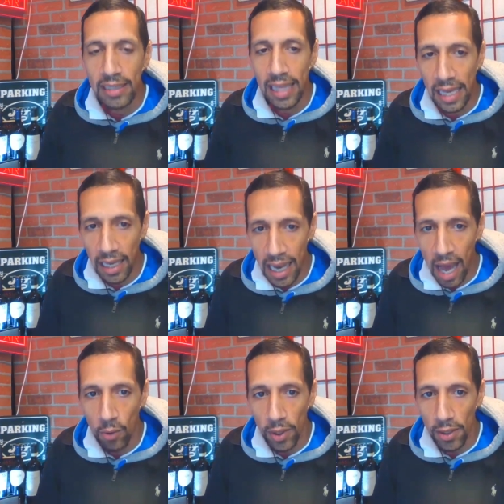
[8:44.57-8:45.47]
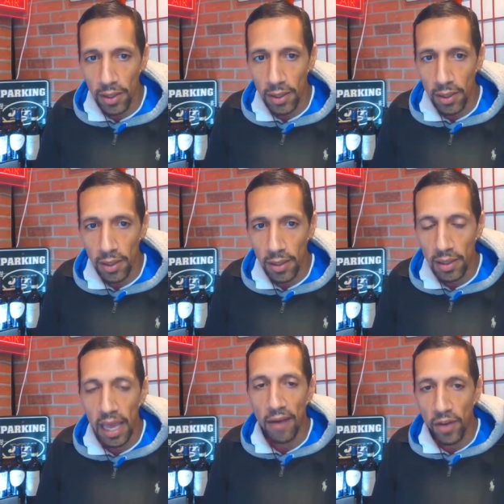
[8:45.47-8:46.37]
they allow it.
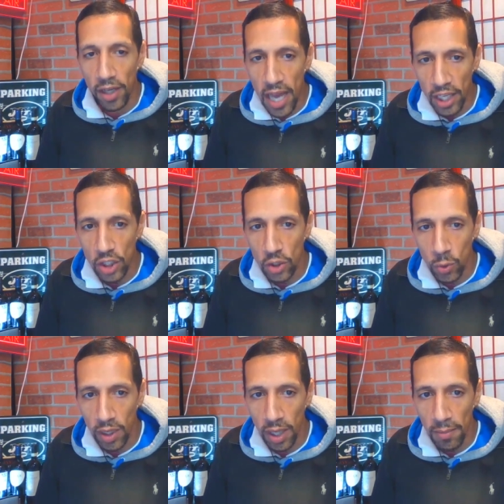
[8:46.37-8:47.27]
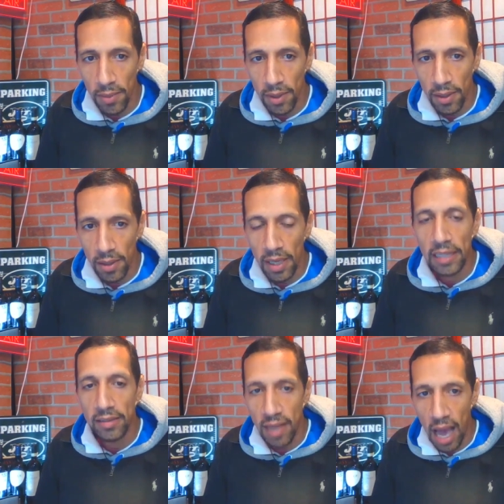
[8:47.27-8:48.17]
They have connections with them.
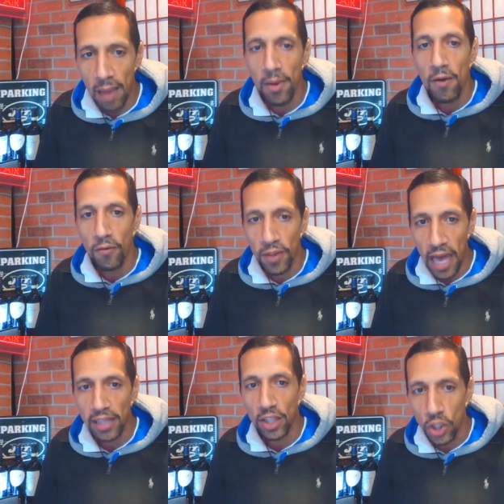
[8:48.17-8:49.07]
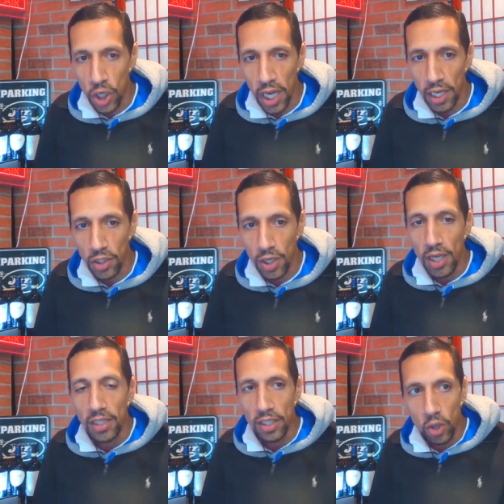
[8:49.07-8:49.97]
It's time for that to change.
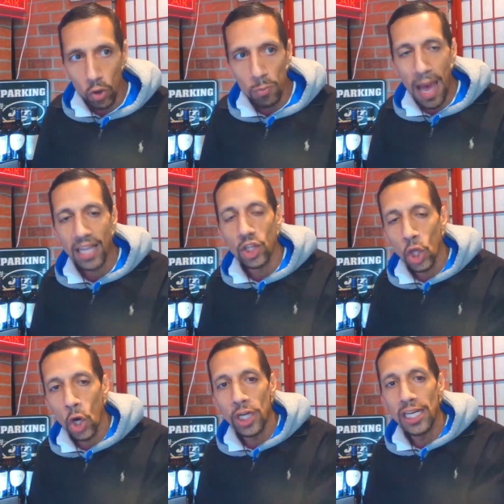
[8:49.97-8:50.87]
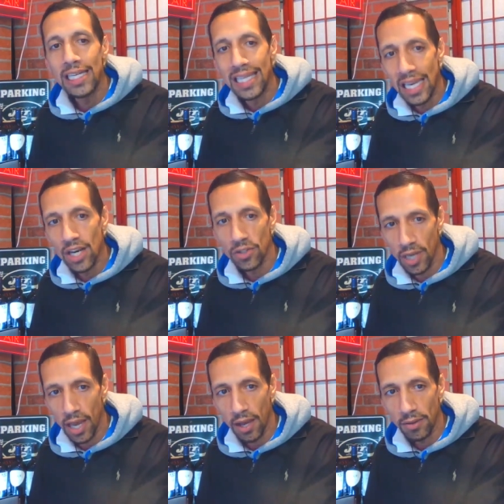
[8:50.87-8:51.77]
This goes back 30 years
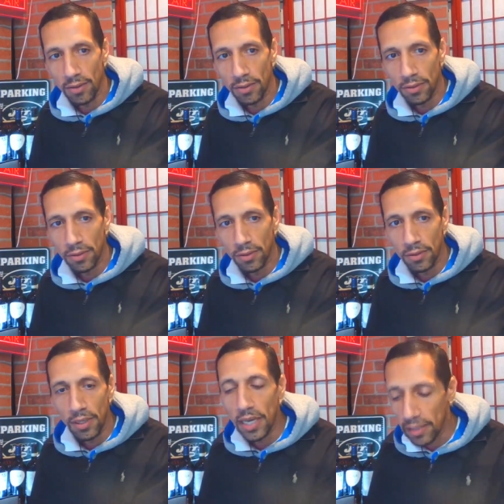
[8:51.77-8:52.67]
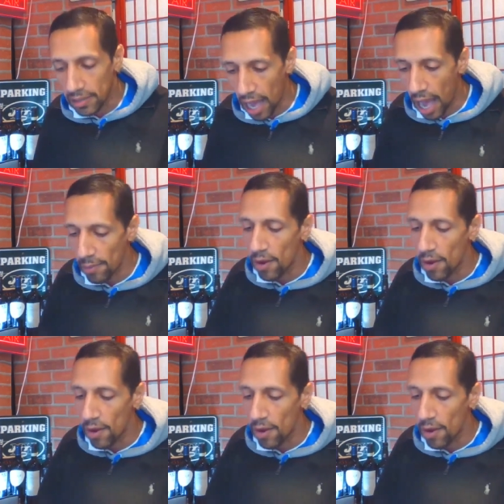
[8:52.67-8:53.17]
now. It's time